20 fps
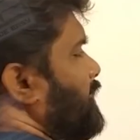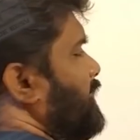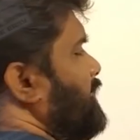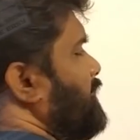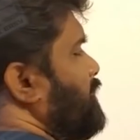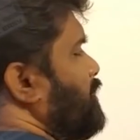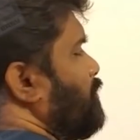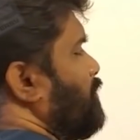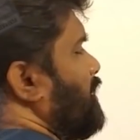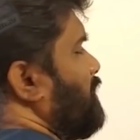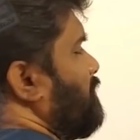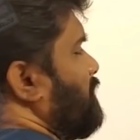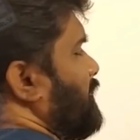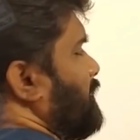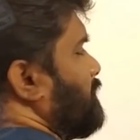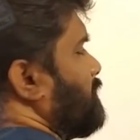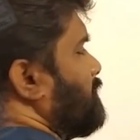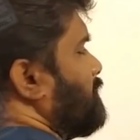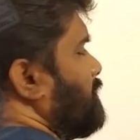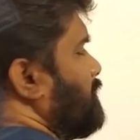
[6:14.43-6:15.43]
into 11.
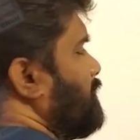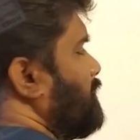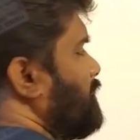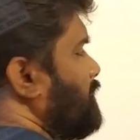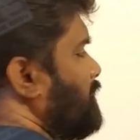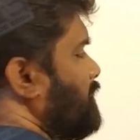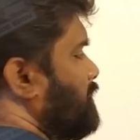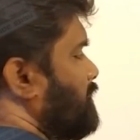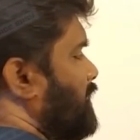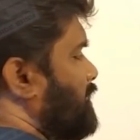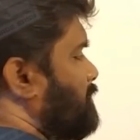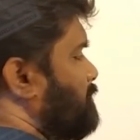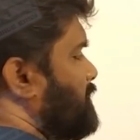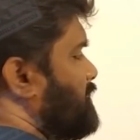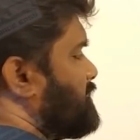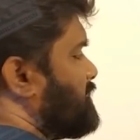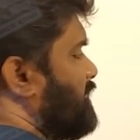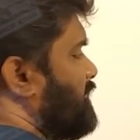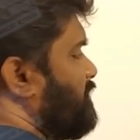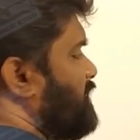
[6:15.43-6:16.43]
That
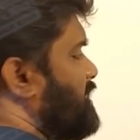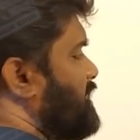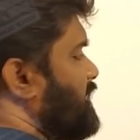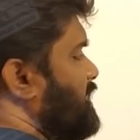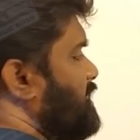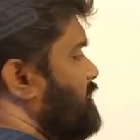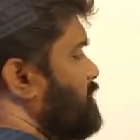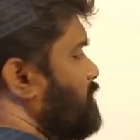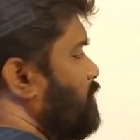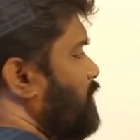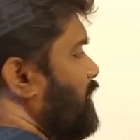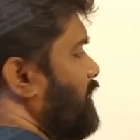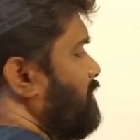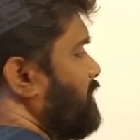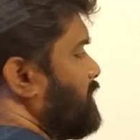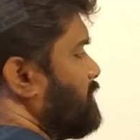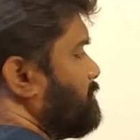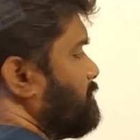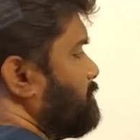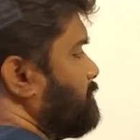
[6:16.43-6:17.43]
means 17 into 11.